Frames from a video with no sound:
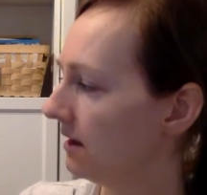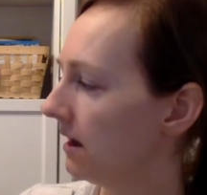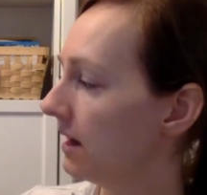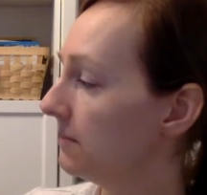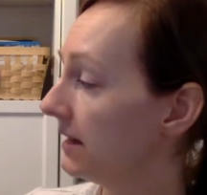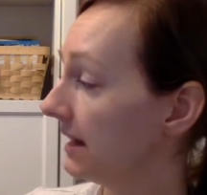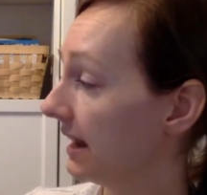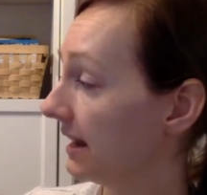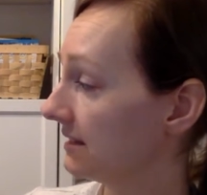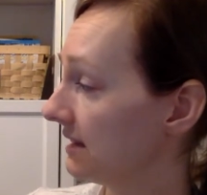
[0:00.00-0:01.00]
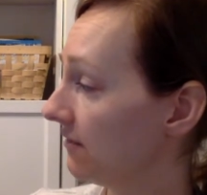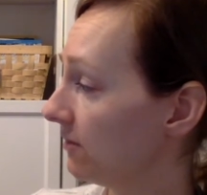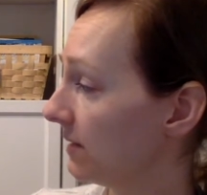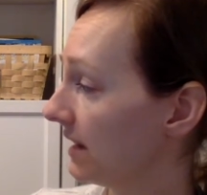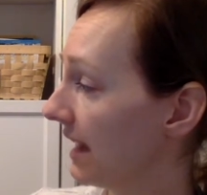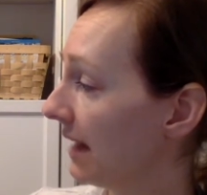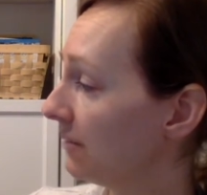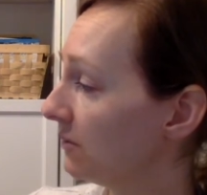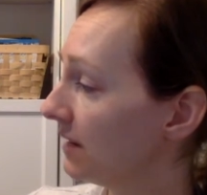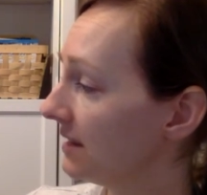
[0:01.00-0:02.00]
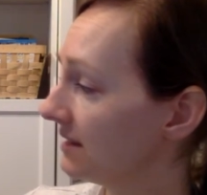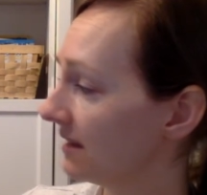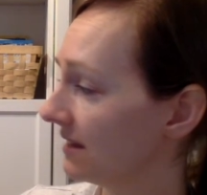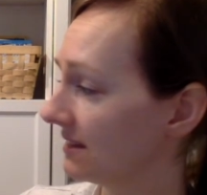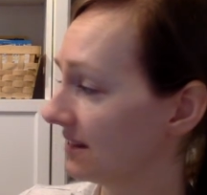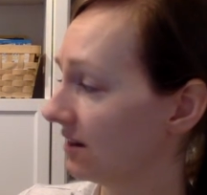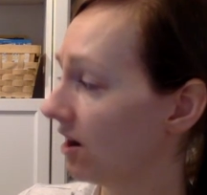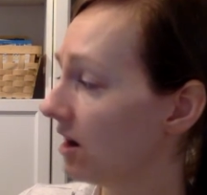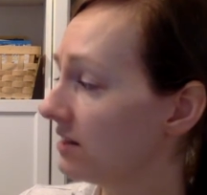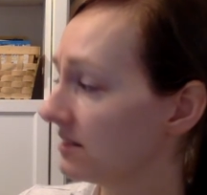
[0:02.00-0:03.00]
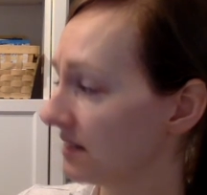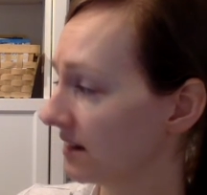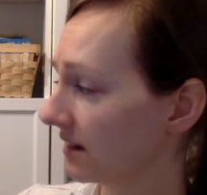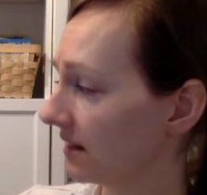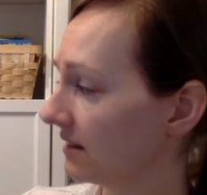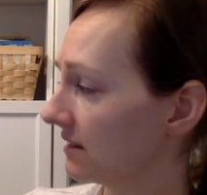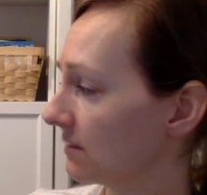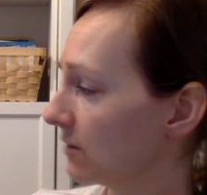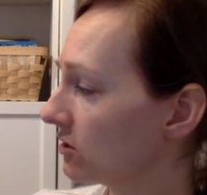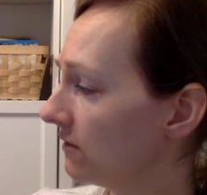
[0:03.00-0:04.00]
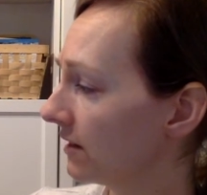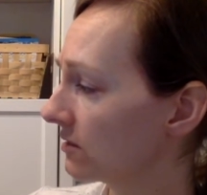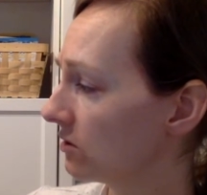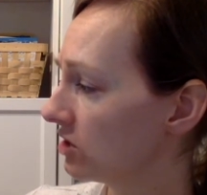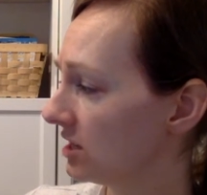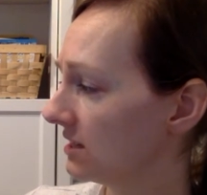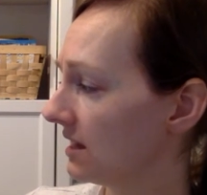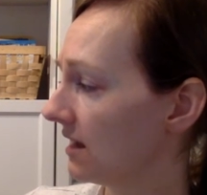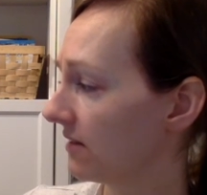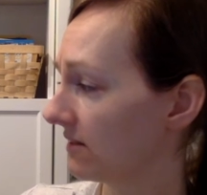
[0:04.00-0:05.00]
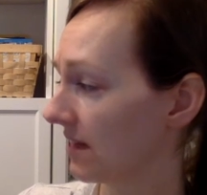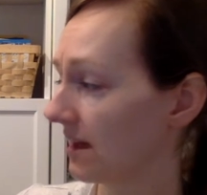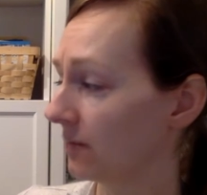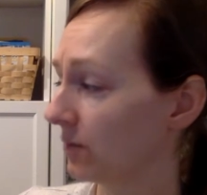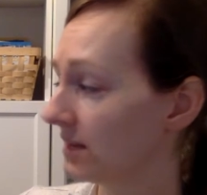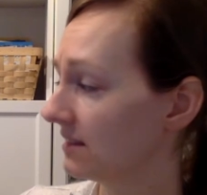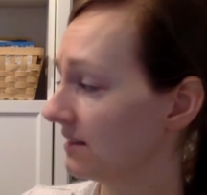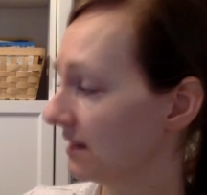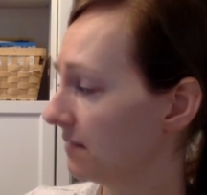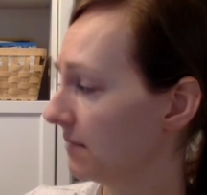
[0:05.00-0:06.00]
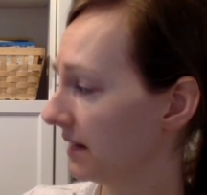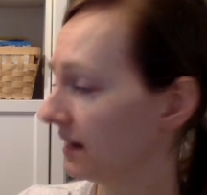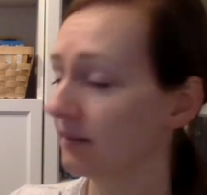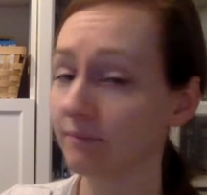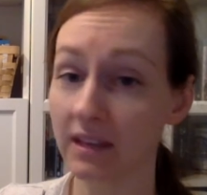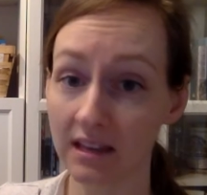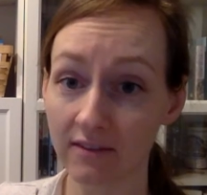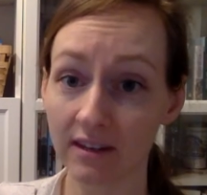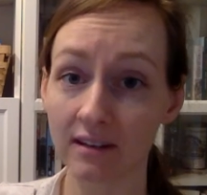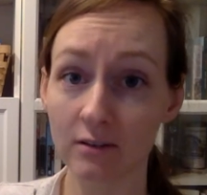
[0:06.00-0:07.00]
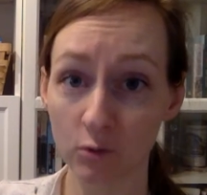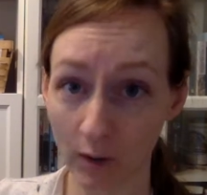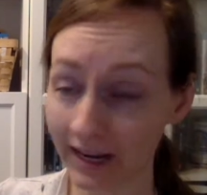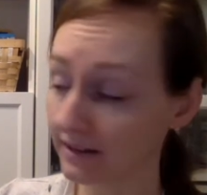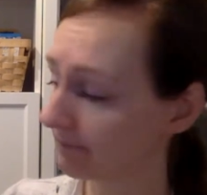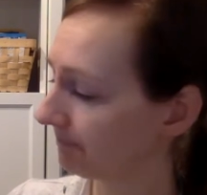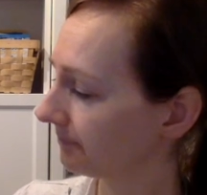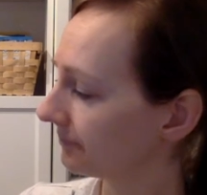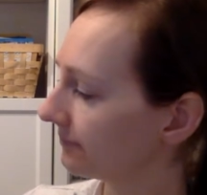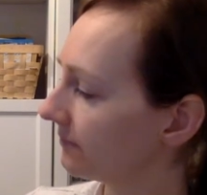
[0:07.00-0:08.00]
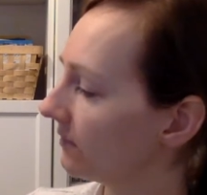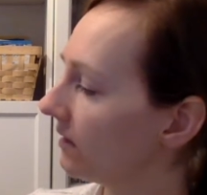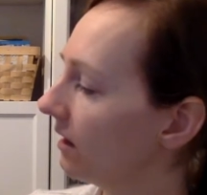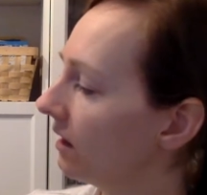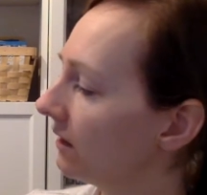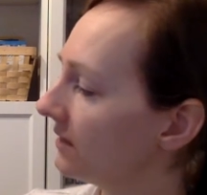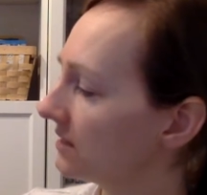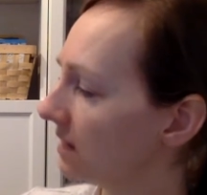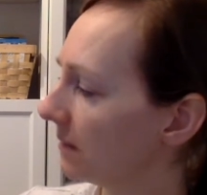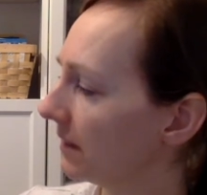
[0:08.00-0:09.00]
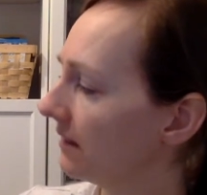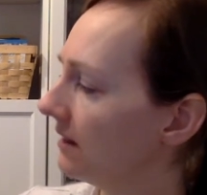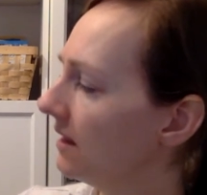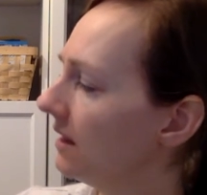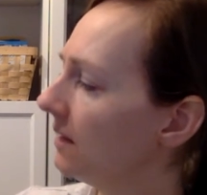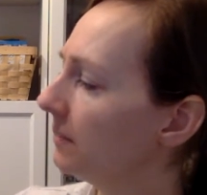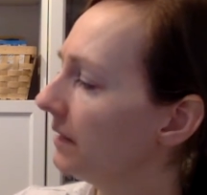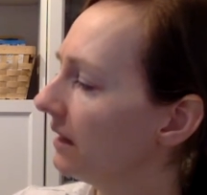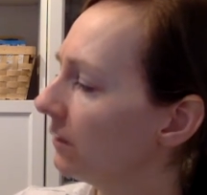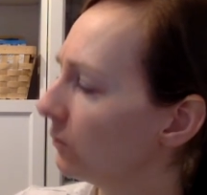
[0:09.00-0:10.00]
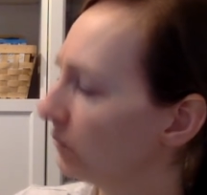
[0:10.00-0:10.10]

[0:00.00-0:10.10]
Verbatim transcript: On Monday, I asked everybody how it was, and they said it all stunk and that the special effects were cheesy and that they had wasted their money. Even Dwight. Harvey's comment Big